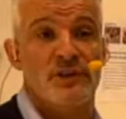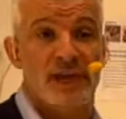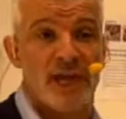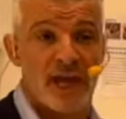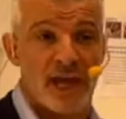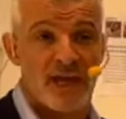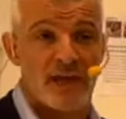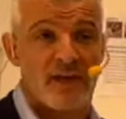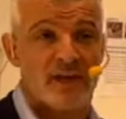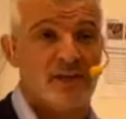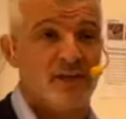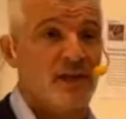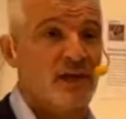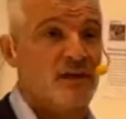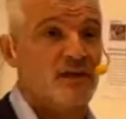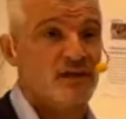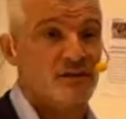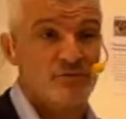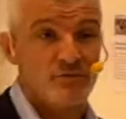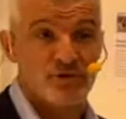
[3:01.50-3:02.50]
the egg
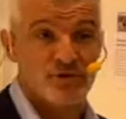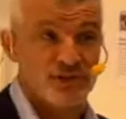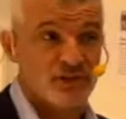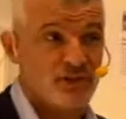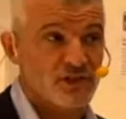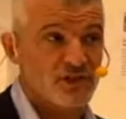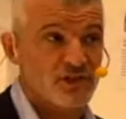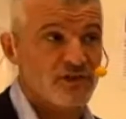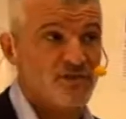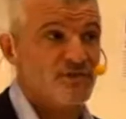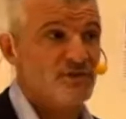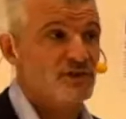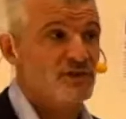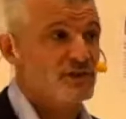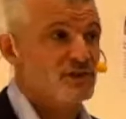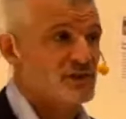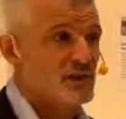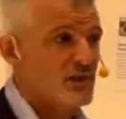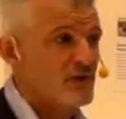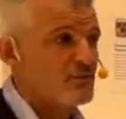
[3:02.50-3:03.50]
collection procedure, for
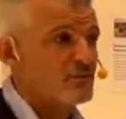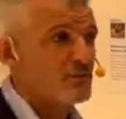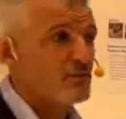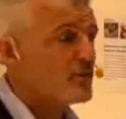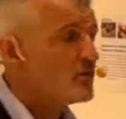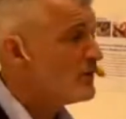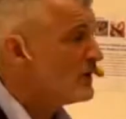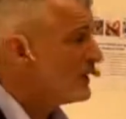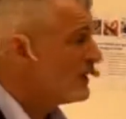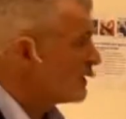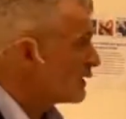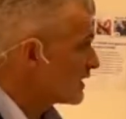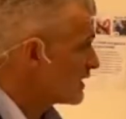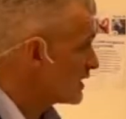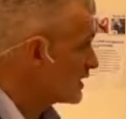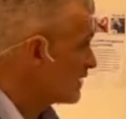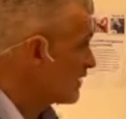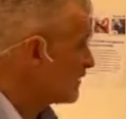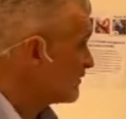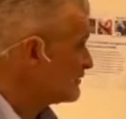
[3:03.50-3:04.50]
example,
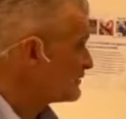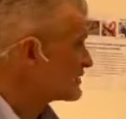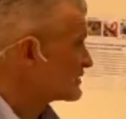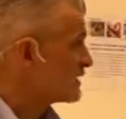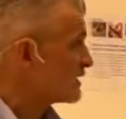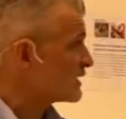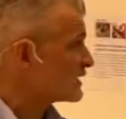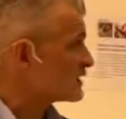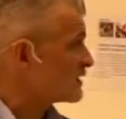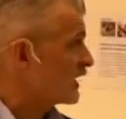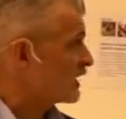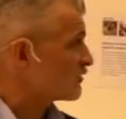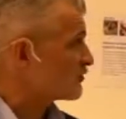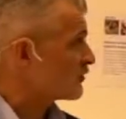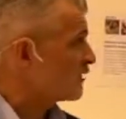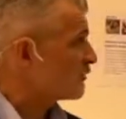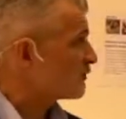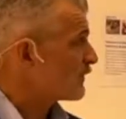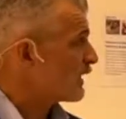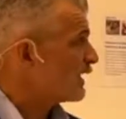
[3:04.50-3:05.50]
gloves,
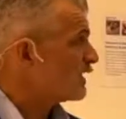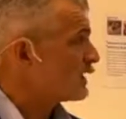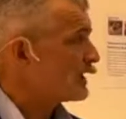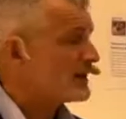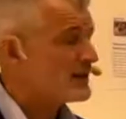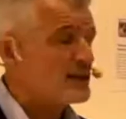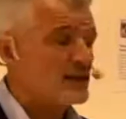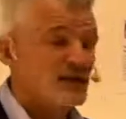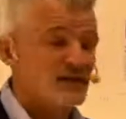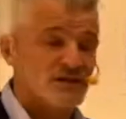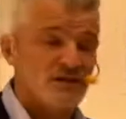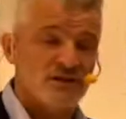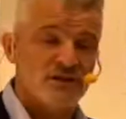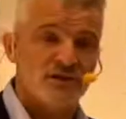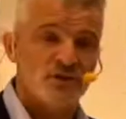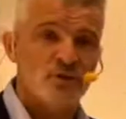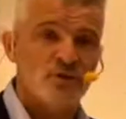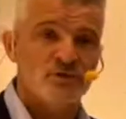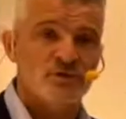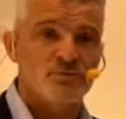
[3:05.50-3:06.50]
etc. And then they had
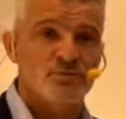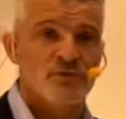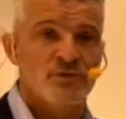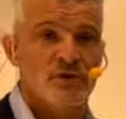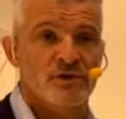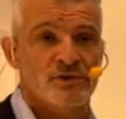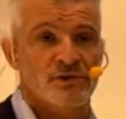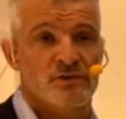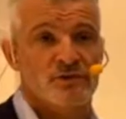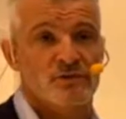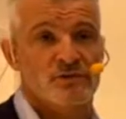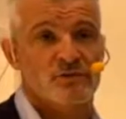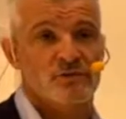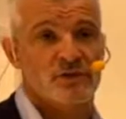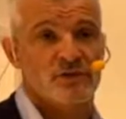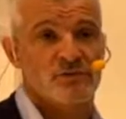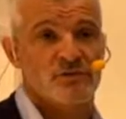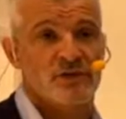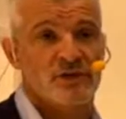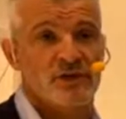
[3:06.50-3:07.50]
those products
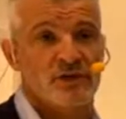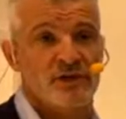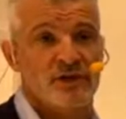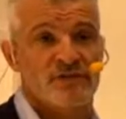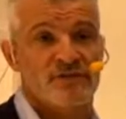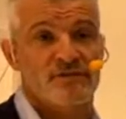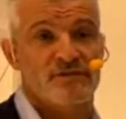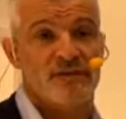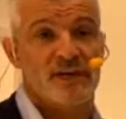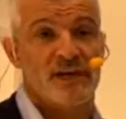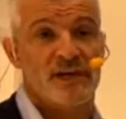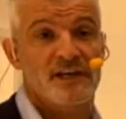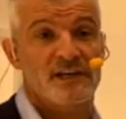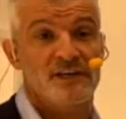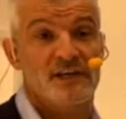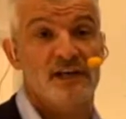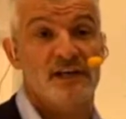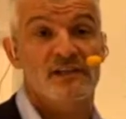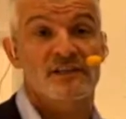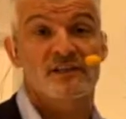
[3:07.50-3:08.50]
which were classified
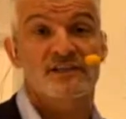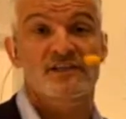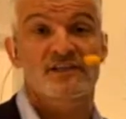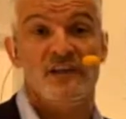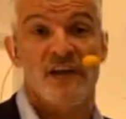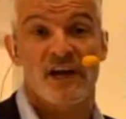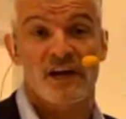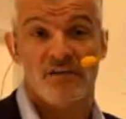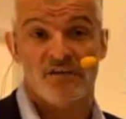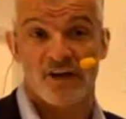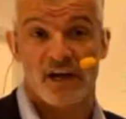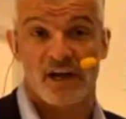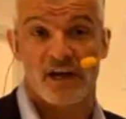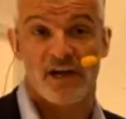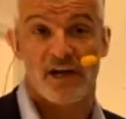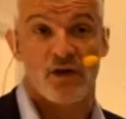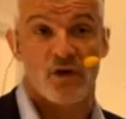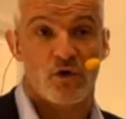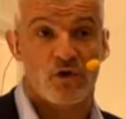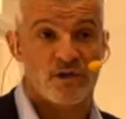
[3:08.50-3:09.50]
as direct
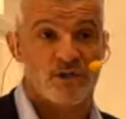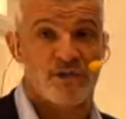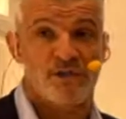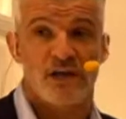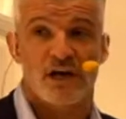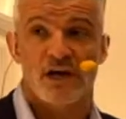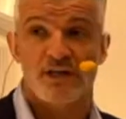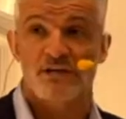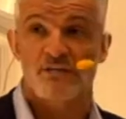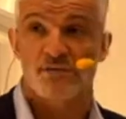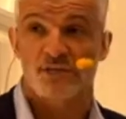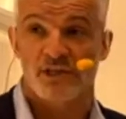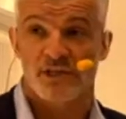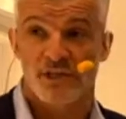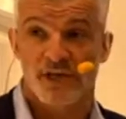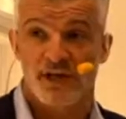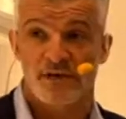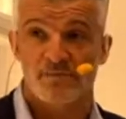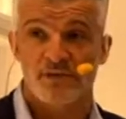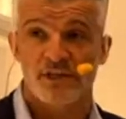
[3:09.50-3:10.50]
contact with
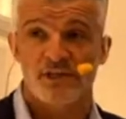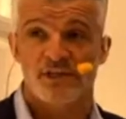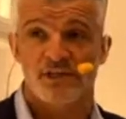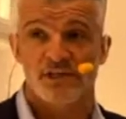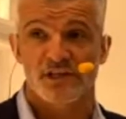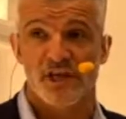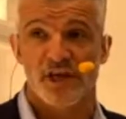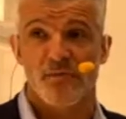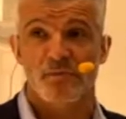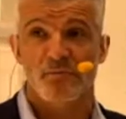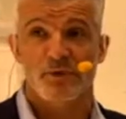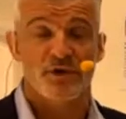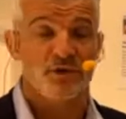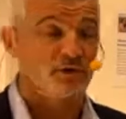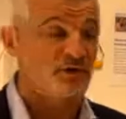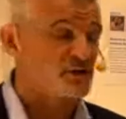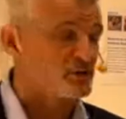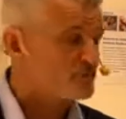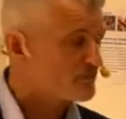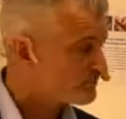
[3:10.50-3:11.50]
gametes and
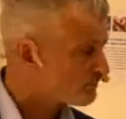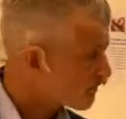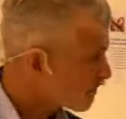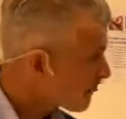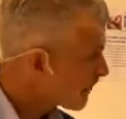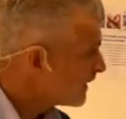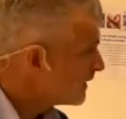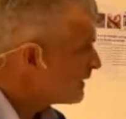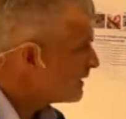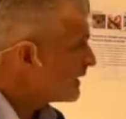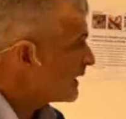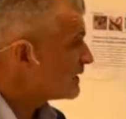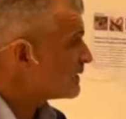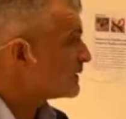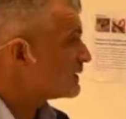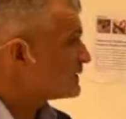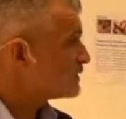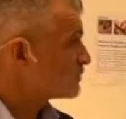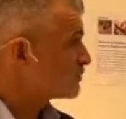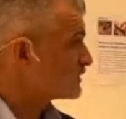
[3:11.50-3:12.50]
embryos. And
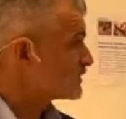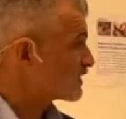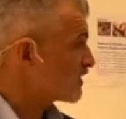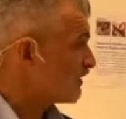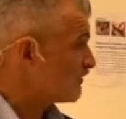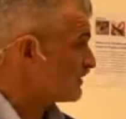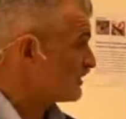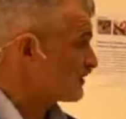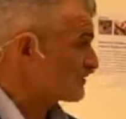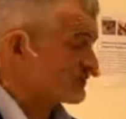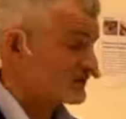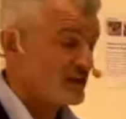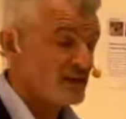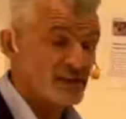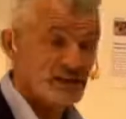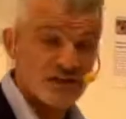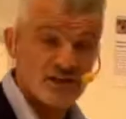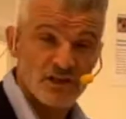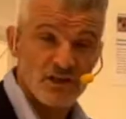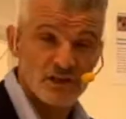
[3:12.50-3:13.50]
these would cover
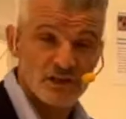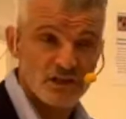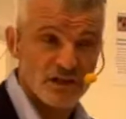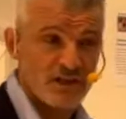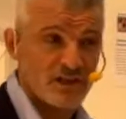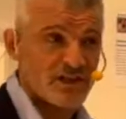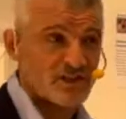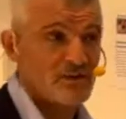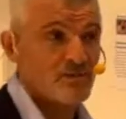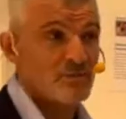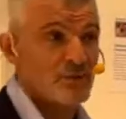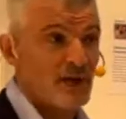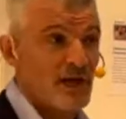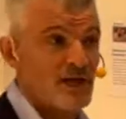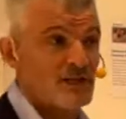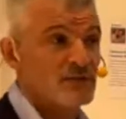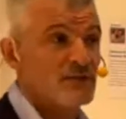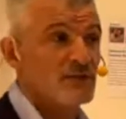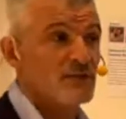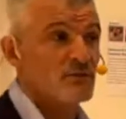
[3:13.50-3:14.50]
things such as
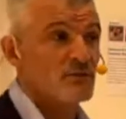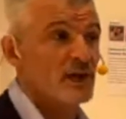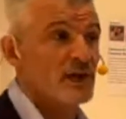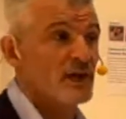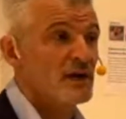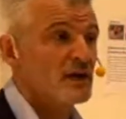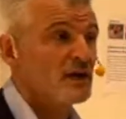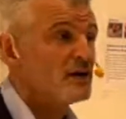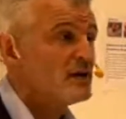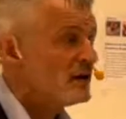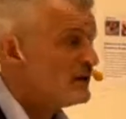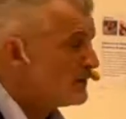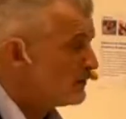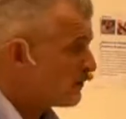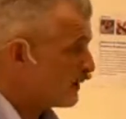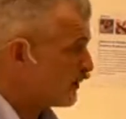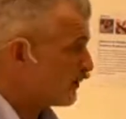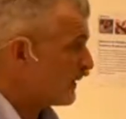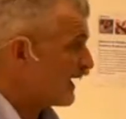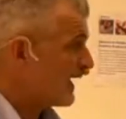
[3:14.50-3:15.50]
plasticware,
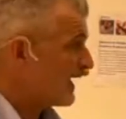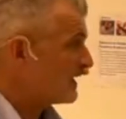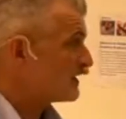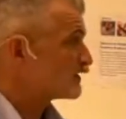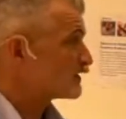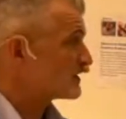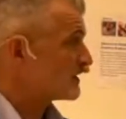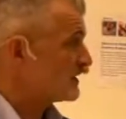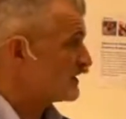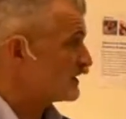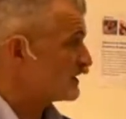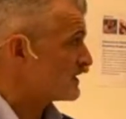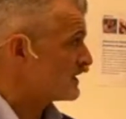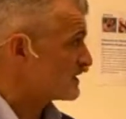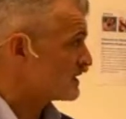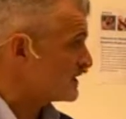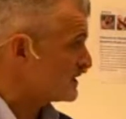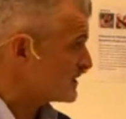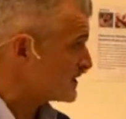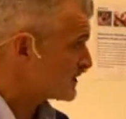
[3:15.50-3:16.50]
pipettes, and
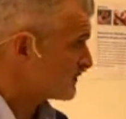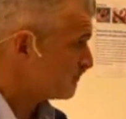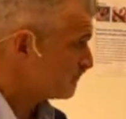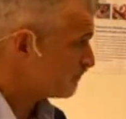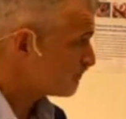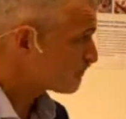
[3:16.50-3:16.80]
dishes.